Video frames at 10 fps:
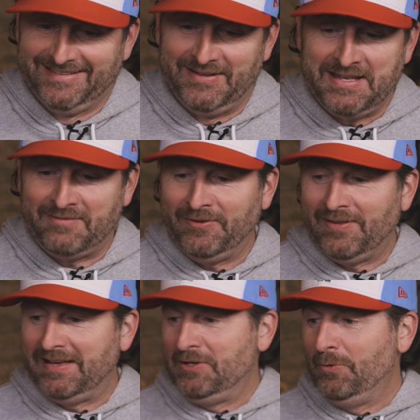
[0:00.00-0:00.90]
But yeah, I feel
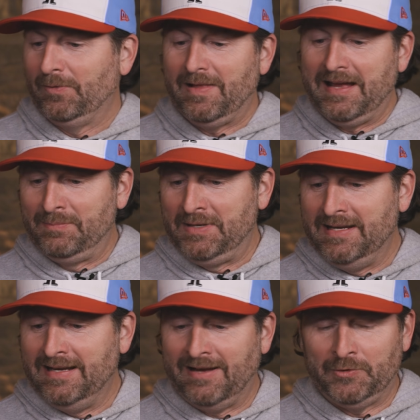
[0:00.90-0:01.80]
like you are like
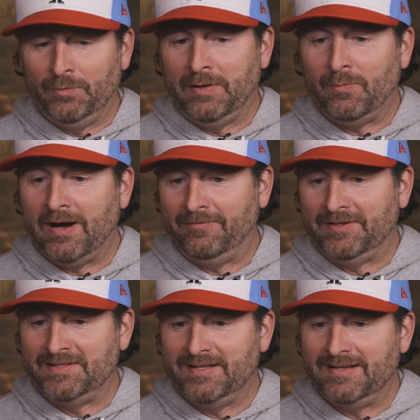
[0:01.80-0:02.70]
me. I told my wife,
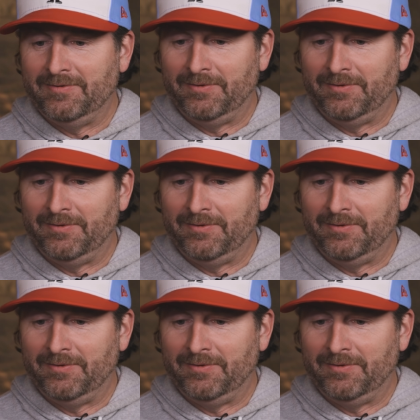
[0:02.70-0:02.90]
I said